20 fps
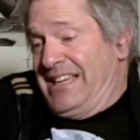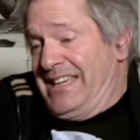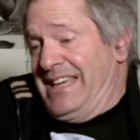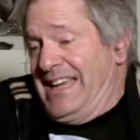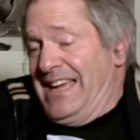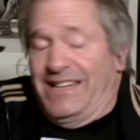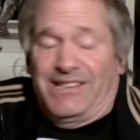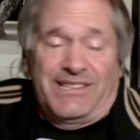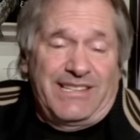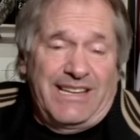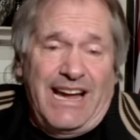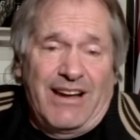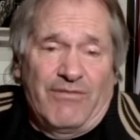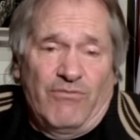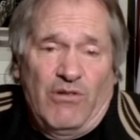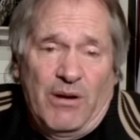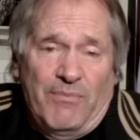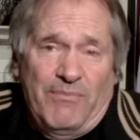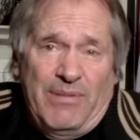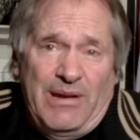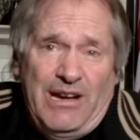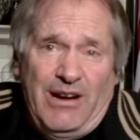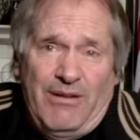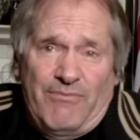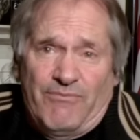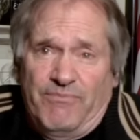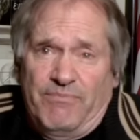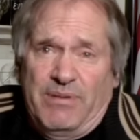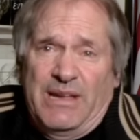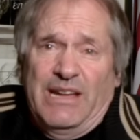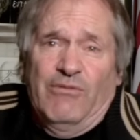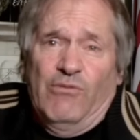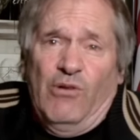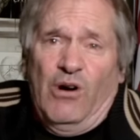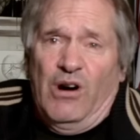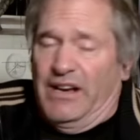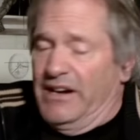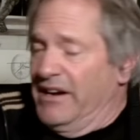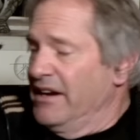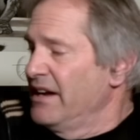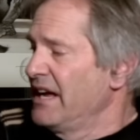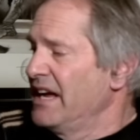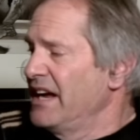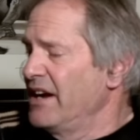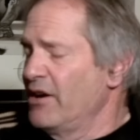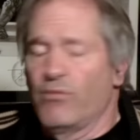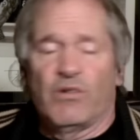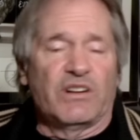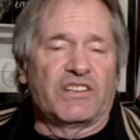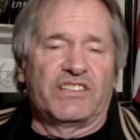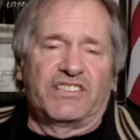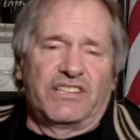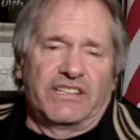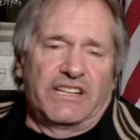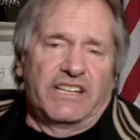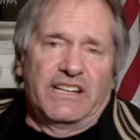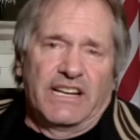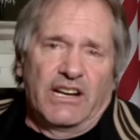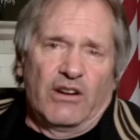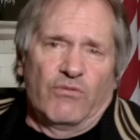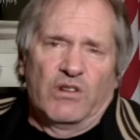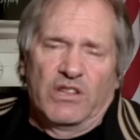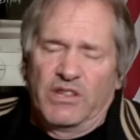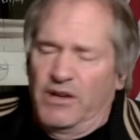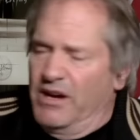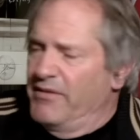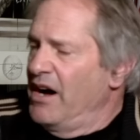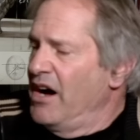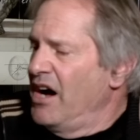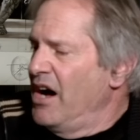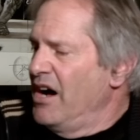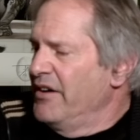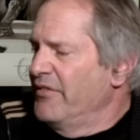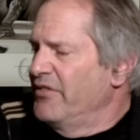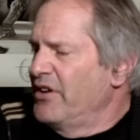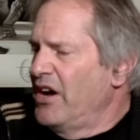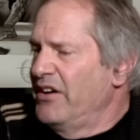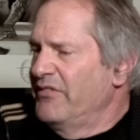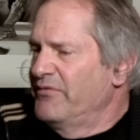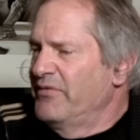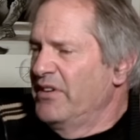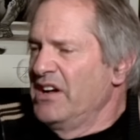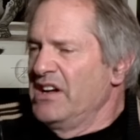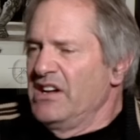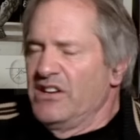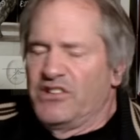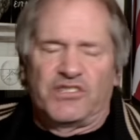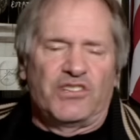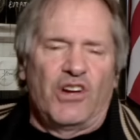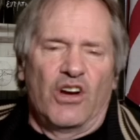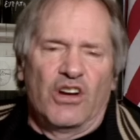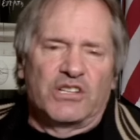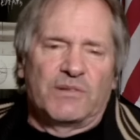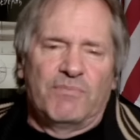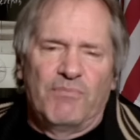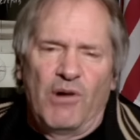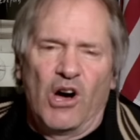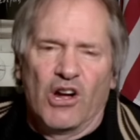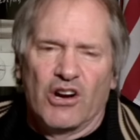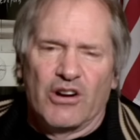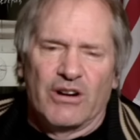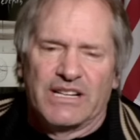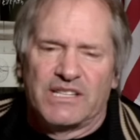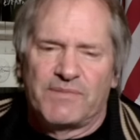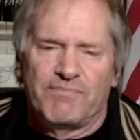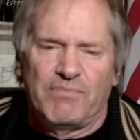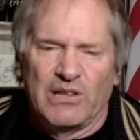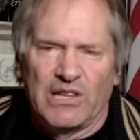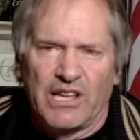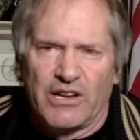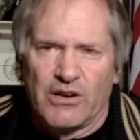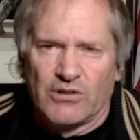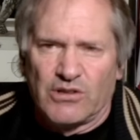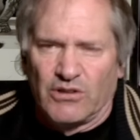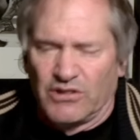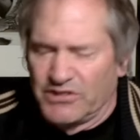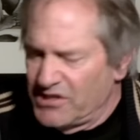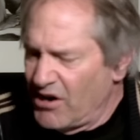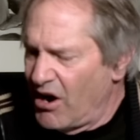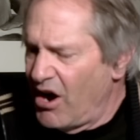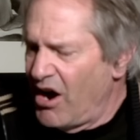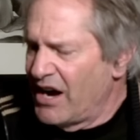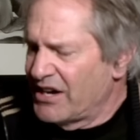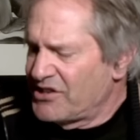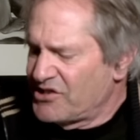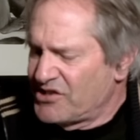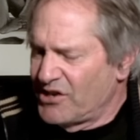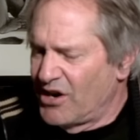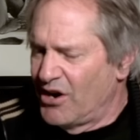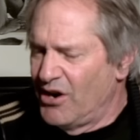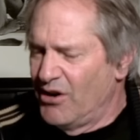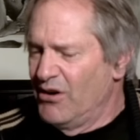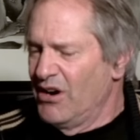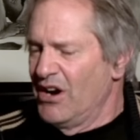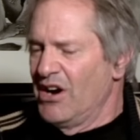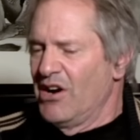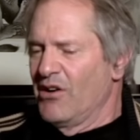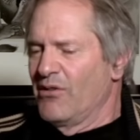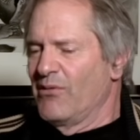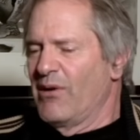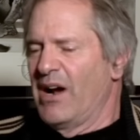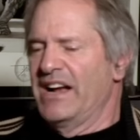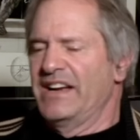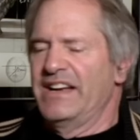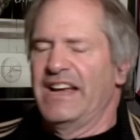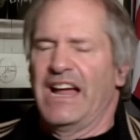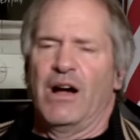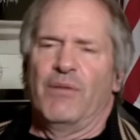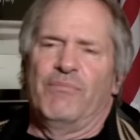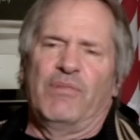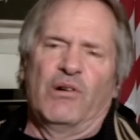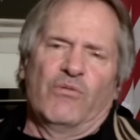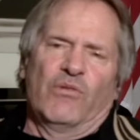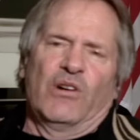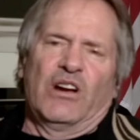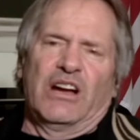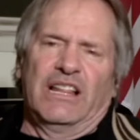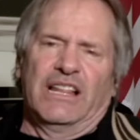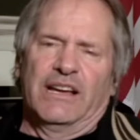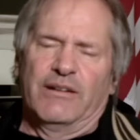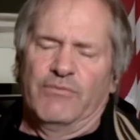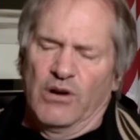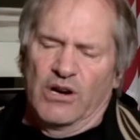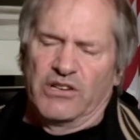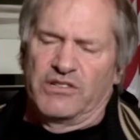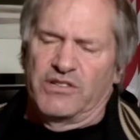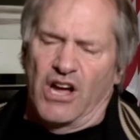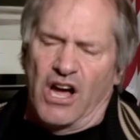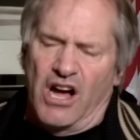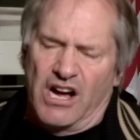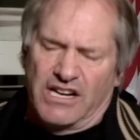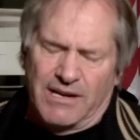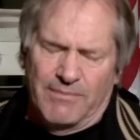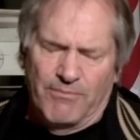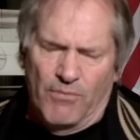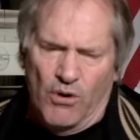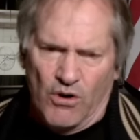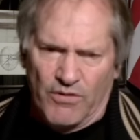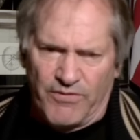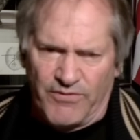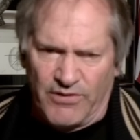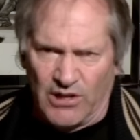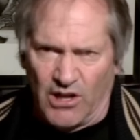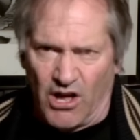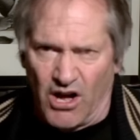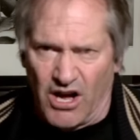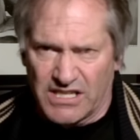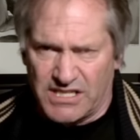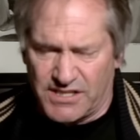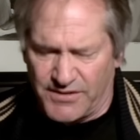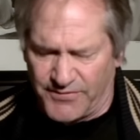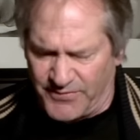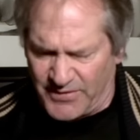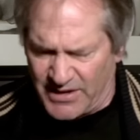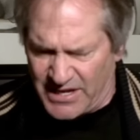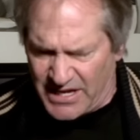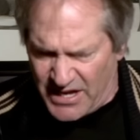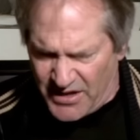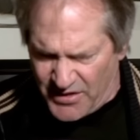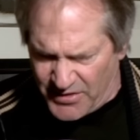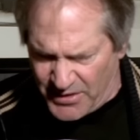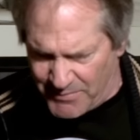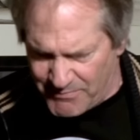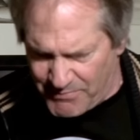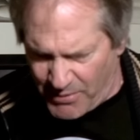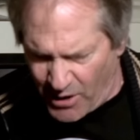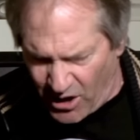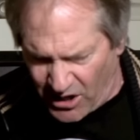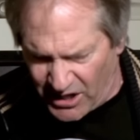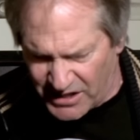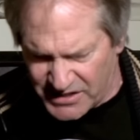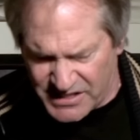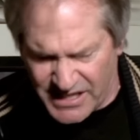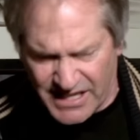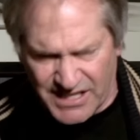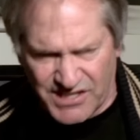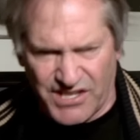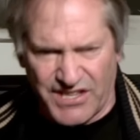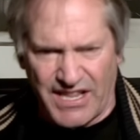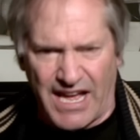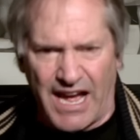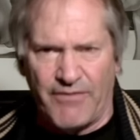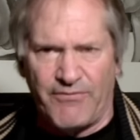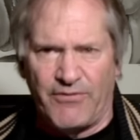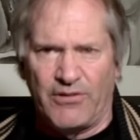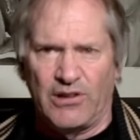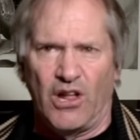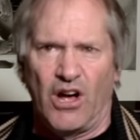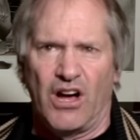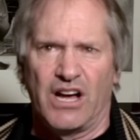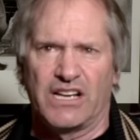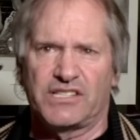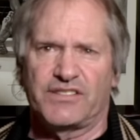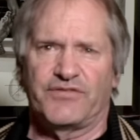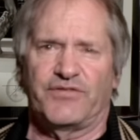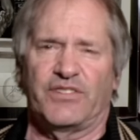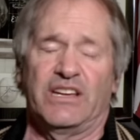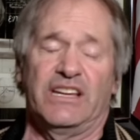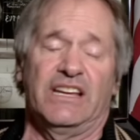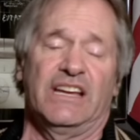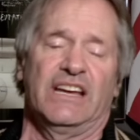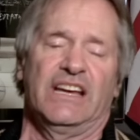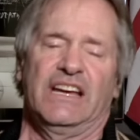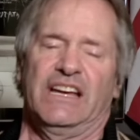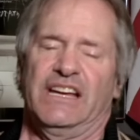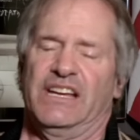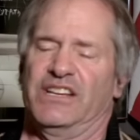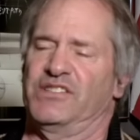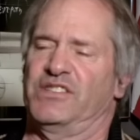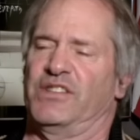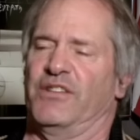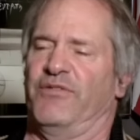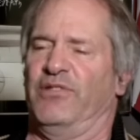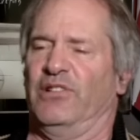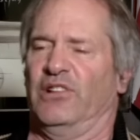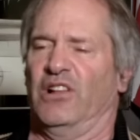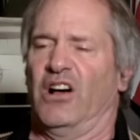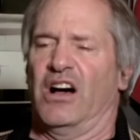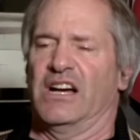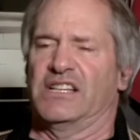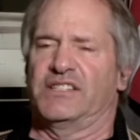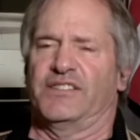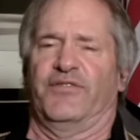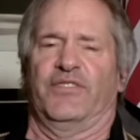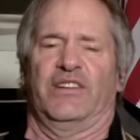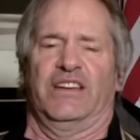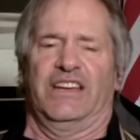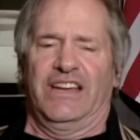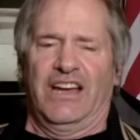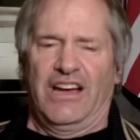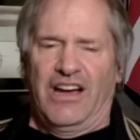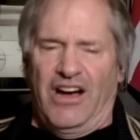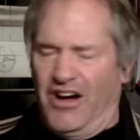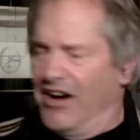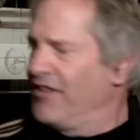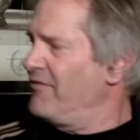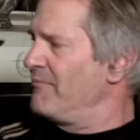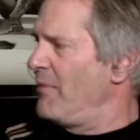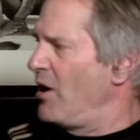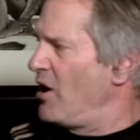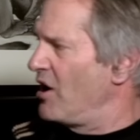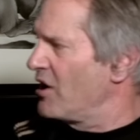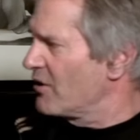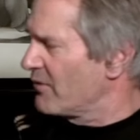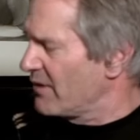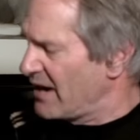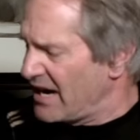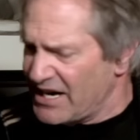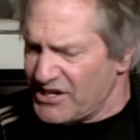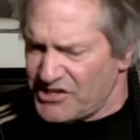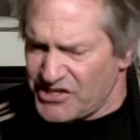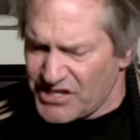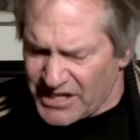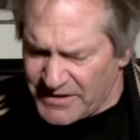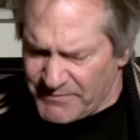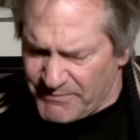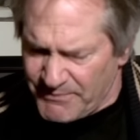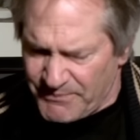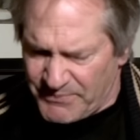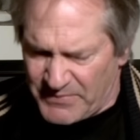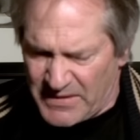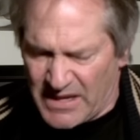I can't say I want to be one. Here we're sitting here with a Staunch Moderates political talk show right now, but we're talking more philosophy than politics, and that philosophy is the philosophy of moderation.